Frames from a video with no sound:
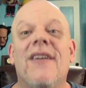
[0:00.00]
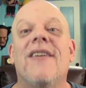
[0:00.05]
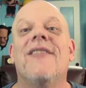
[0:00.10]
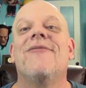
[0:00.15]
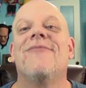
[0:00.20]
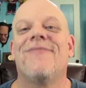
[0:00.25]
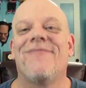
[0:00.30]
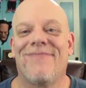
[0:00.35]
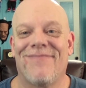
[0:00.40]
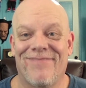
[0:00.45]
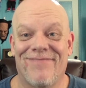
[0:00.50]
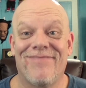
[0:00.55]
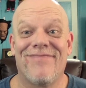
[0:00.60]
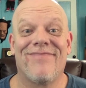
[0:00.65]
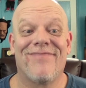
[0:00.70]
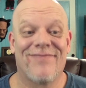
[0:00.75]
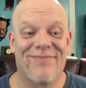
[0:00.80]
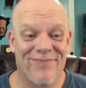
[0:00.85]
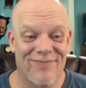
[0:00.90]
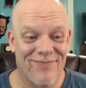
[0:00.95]

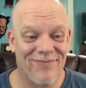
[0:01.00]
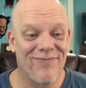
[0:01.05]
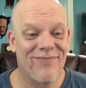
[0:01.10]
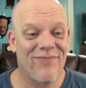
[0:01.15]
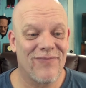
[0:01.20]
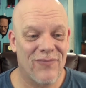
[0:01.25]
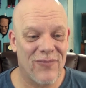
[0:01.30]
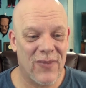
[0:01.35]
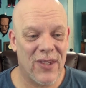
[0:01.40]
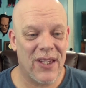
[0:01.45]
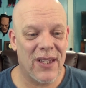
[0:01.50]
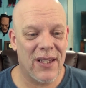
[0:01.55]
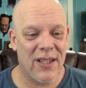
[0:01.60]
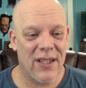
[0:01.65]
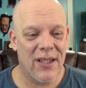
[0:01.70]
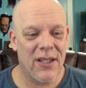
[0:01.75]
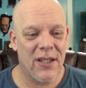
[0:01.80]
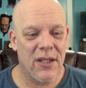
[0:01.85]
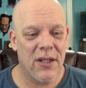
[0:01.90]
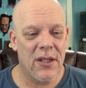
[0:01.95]

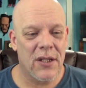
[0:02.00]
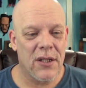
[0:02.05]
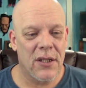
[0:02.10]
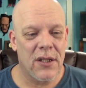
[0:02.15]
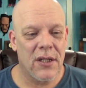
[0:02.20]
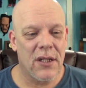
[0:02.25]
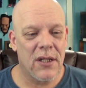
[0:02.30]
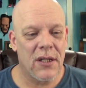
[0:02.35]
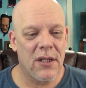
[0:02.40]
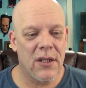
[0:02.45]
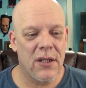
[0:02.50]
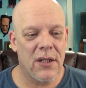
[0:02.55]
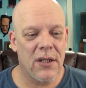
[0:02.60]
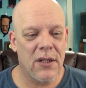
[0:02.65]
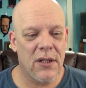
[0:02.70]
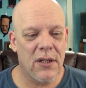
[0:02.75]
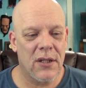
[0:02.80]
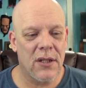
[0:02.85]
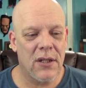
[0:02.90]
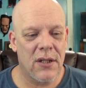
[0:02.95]

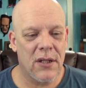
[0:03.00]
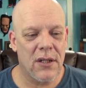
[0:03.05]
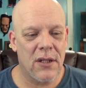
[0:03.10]
No one is speaking in this clip.